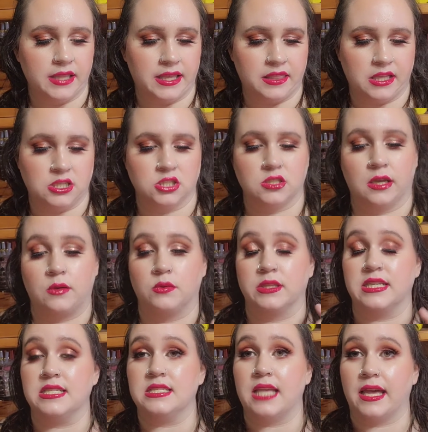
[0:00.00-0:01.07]
like they just like
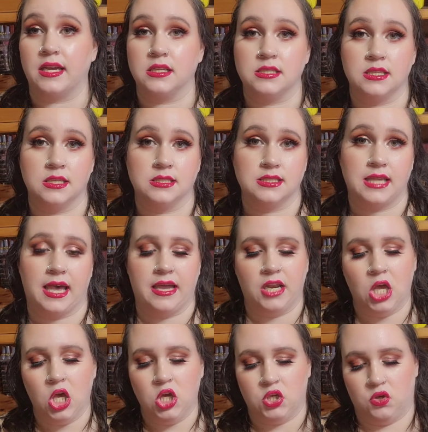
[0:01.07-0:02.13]
really sink into the skin.
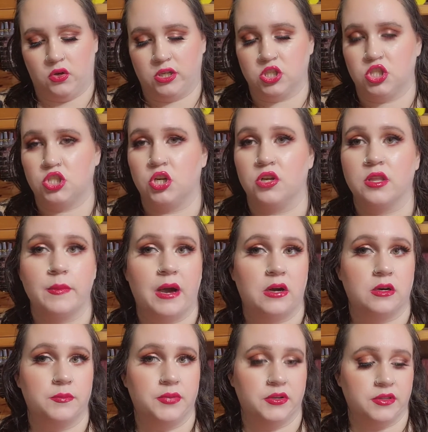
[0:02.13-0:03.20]
You can sheer them
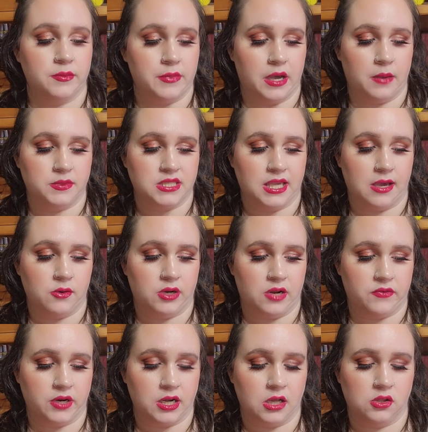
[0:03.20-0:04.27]
out or build them up to get
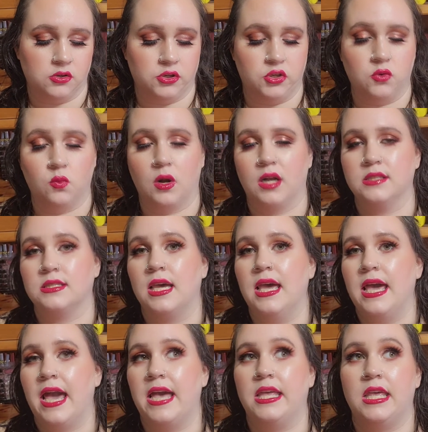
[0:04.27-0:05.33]
whatever color you want.
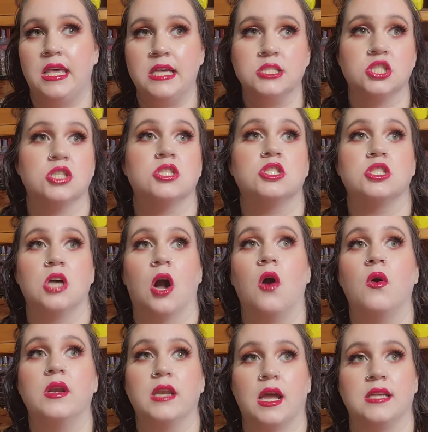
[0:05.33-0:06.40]
It is just
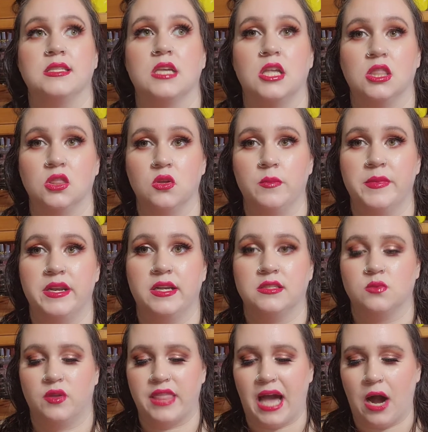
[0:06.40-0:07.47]
so nice and
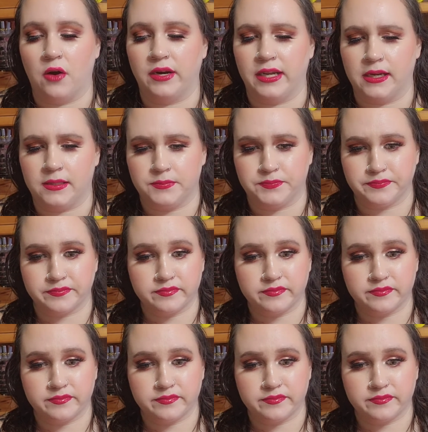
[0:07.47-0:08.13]
luminous without it